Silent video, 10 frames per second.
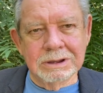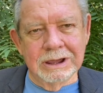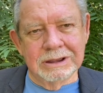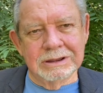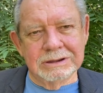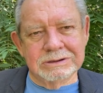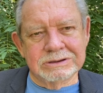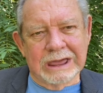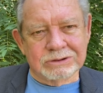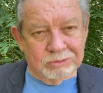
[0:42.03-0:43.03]
Is
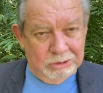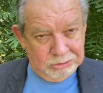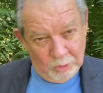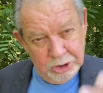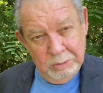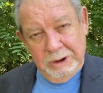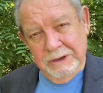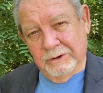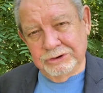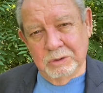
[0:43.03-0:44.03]
that the reason why you
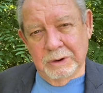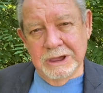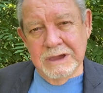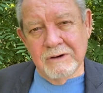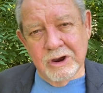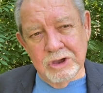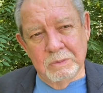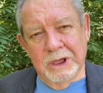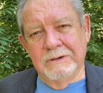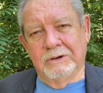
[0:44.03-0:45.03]
believe what you believe, or you
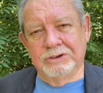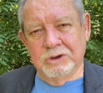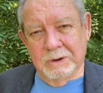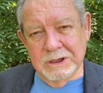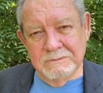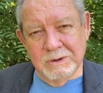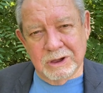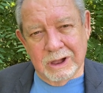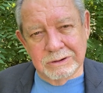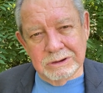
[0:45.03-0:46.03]
believe what you believe
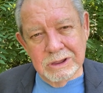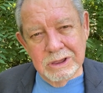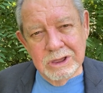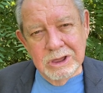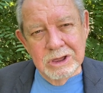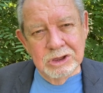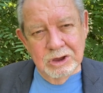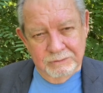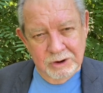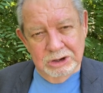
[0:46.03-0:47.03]
because
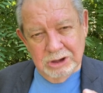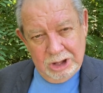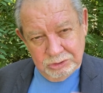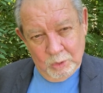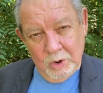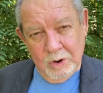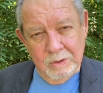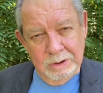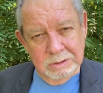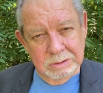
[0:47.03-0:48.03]
you've read God's
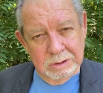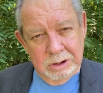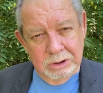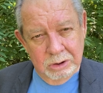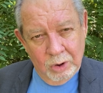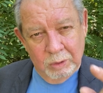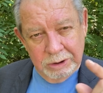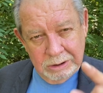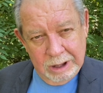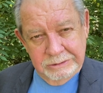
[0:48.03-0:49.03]
Word and you know
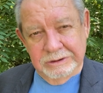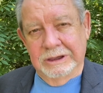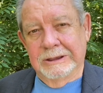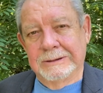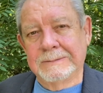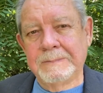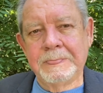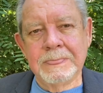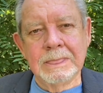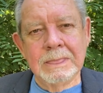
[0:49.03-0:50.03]
what God says?
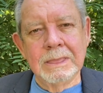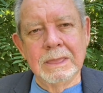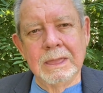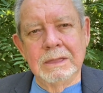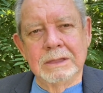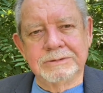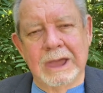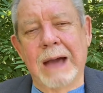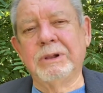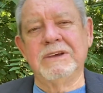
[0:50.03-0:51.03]
See,
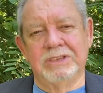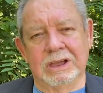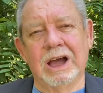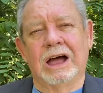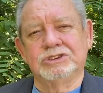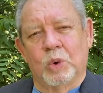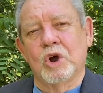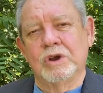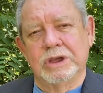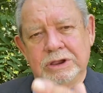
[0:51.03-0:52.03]
I believe that God's
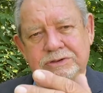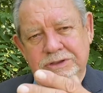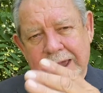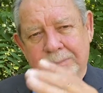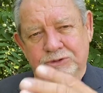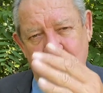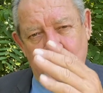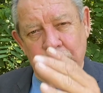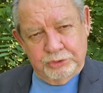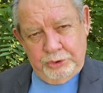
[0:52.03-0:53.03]
Word is the
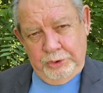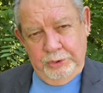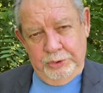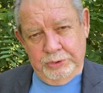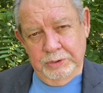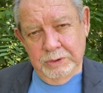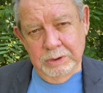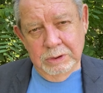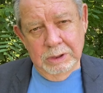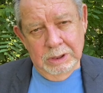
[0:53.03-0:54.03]
absolute truth.
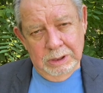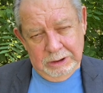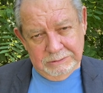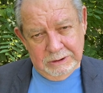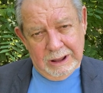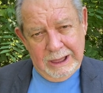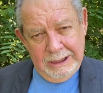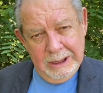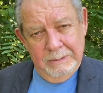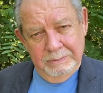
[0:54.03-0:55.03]
He said, I
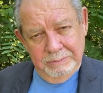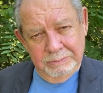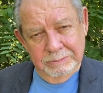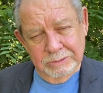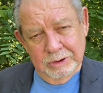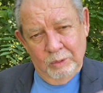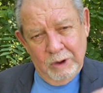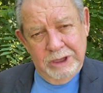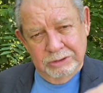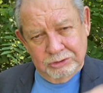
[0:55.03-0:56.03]
am the
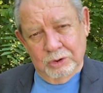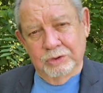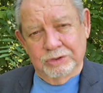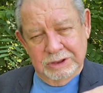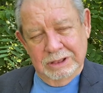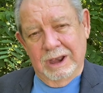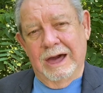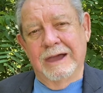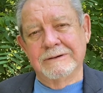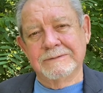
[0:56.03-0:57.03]
way, the truth, and the
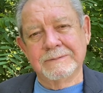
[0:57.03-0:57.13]
life.